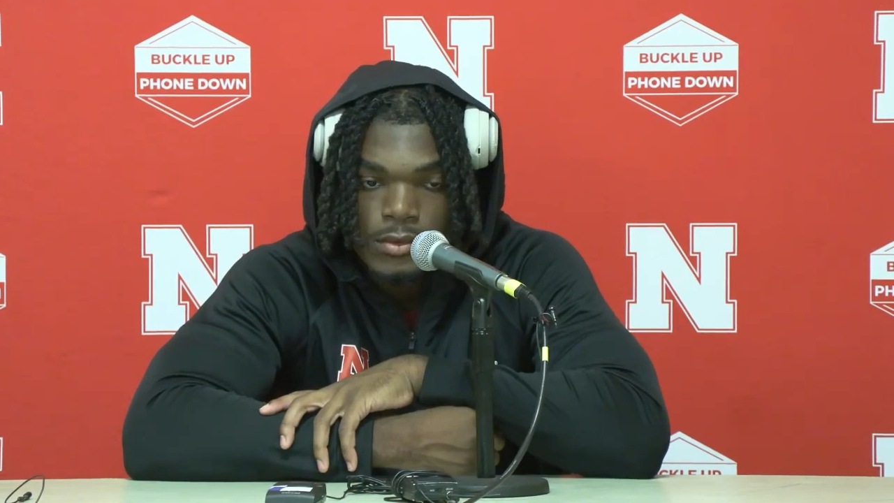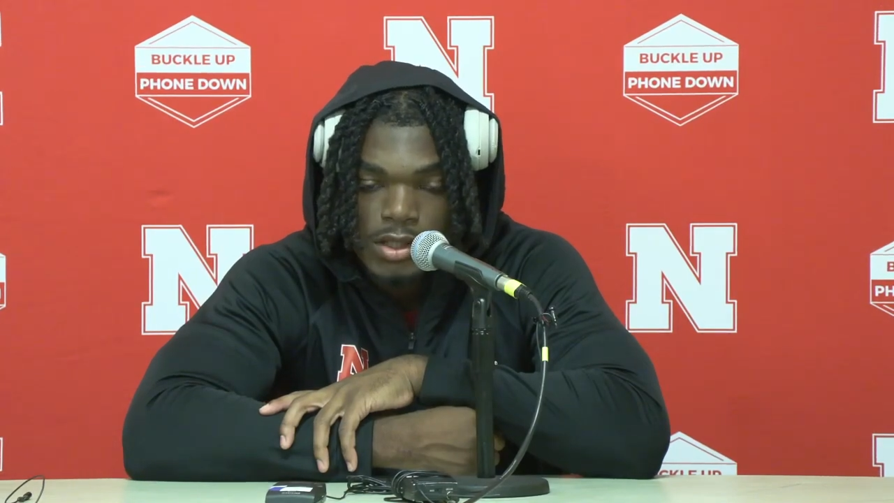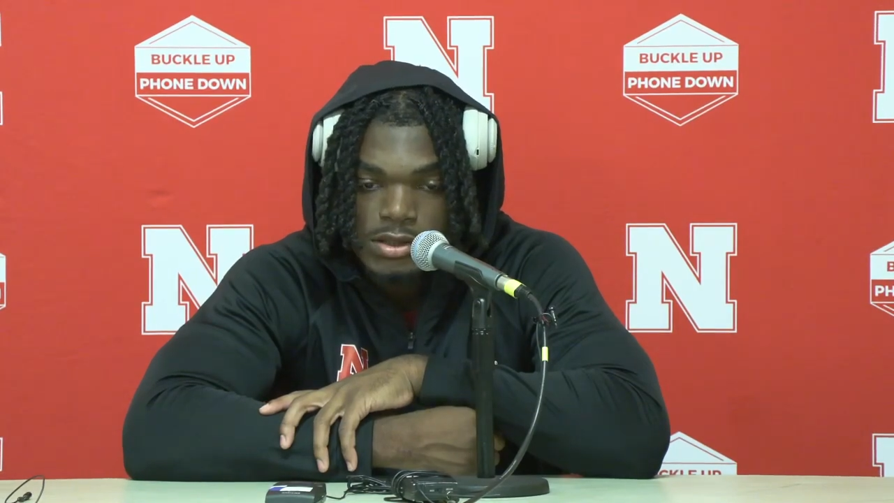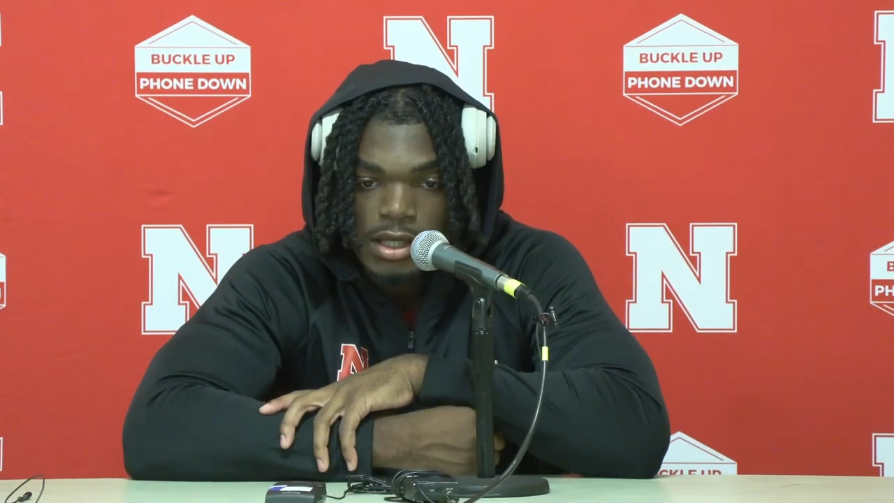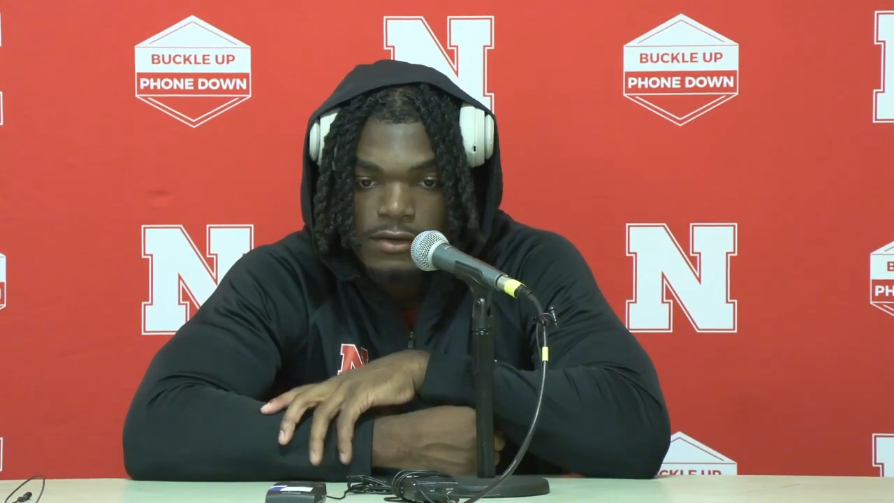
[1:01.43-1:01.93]

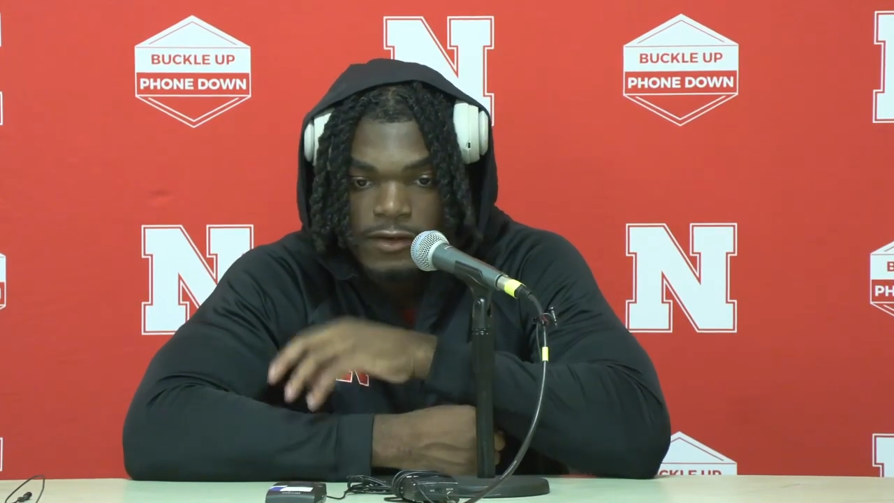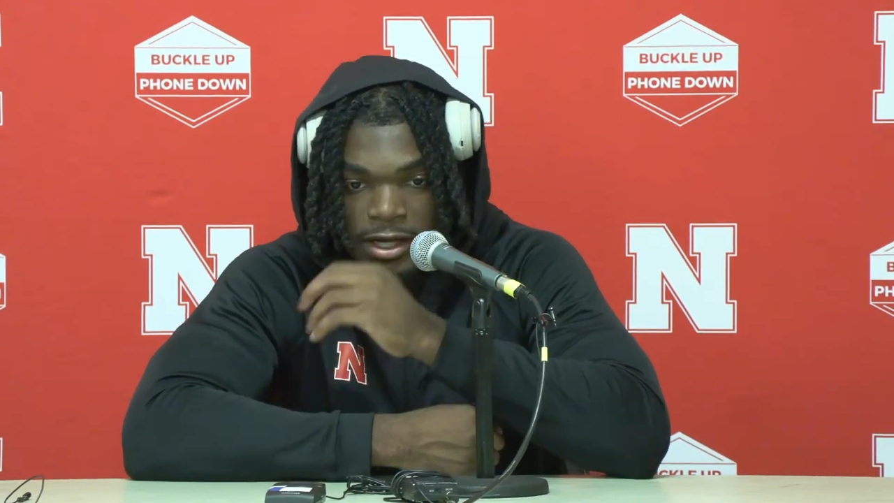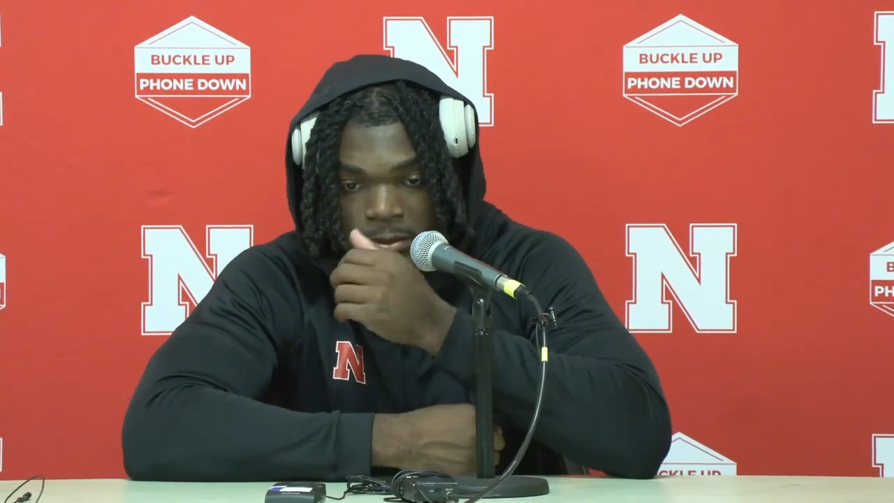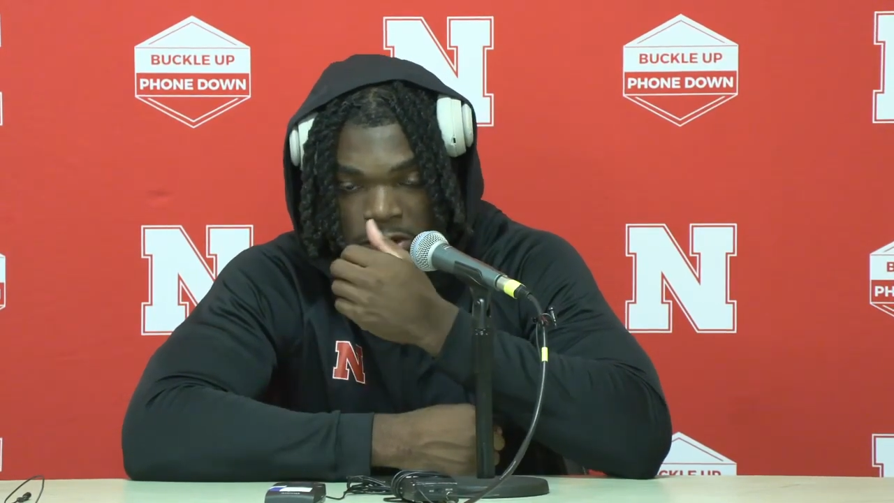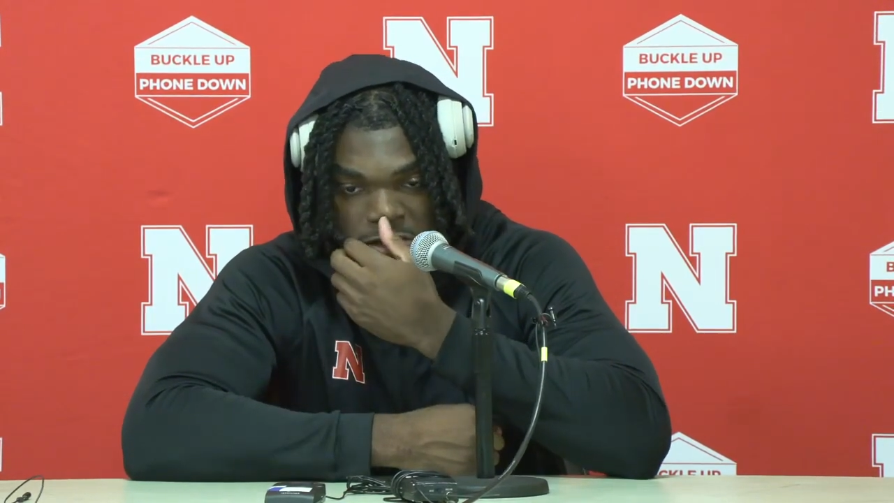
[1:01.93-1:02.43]
I just got to
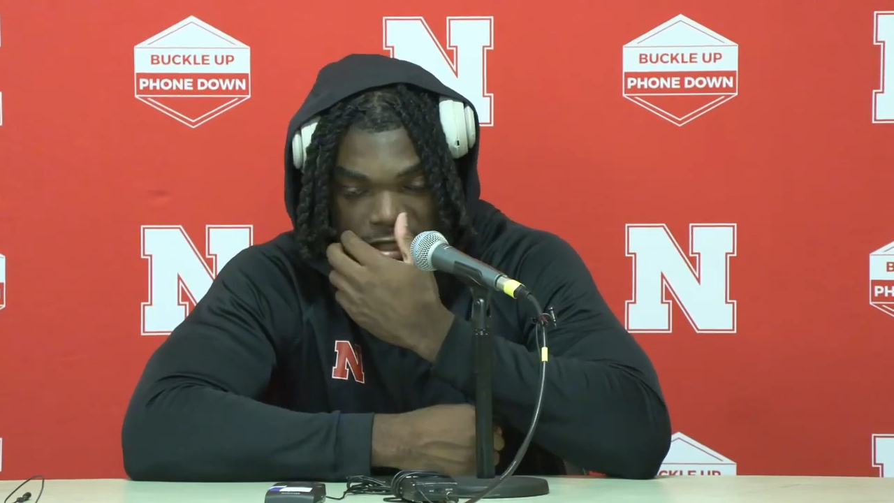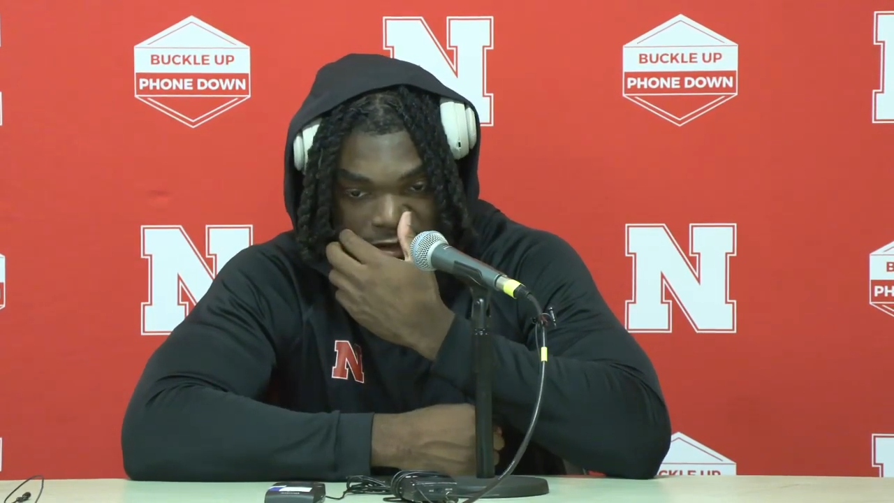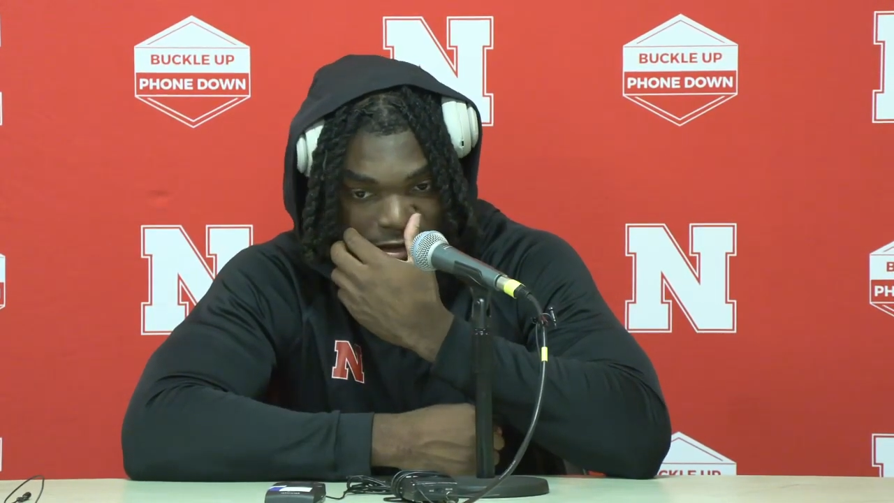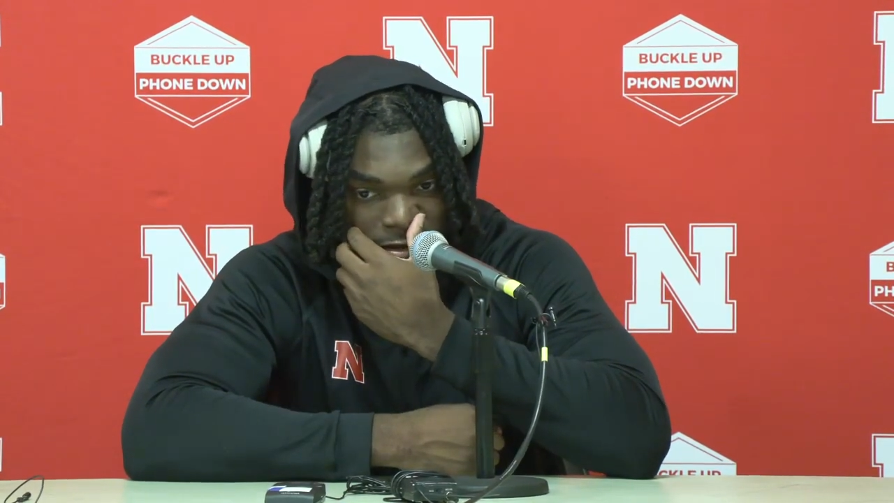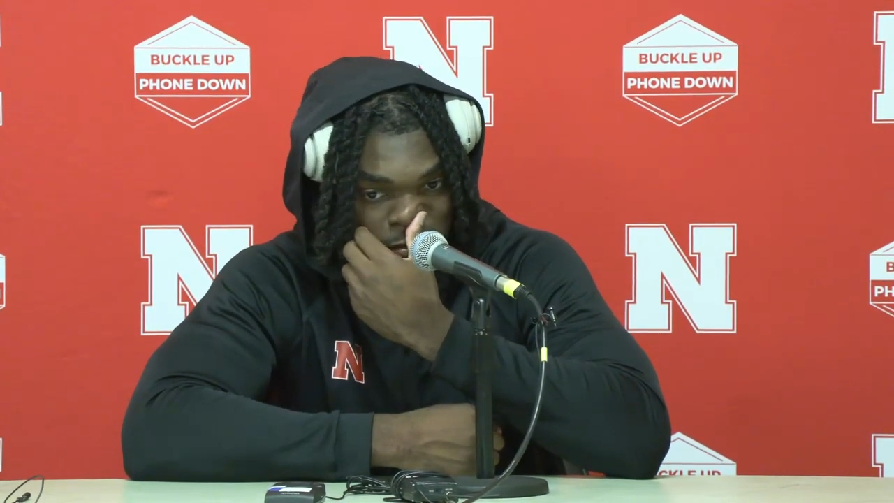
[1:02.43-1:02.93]
find him at a
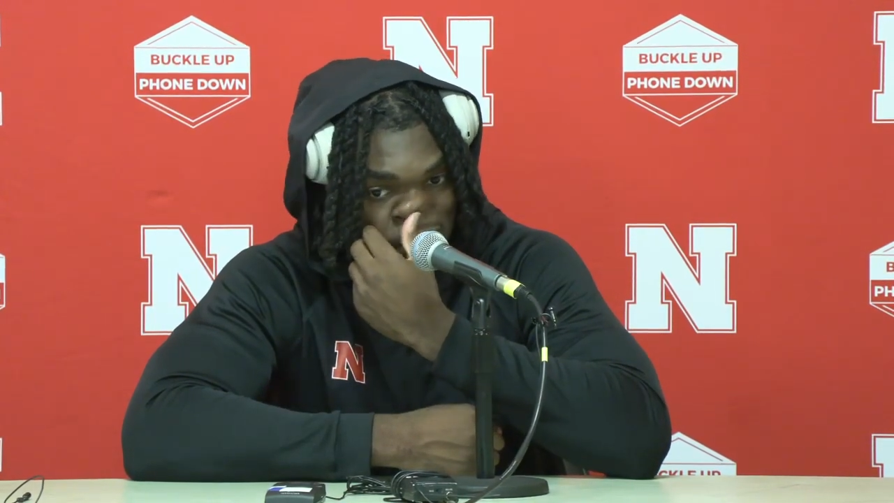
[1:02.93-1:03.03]
safety.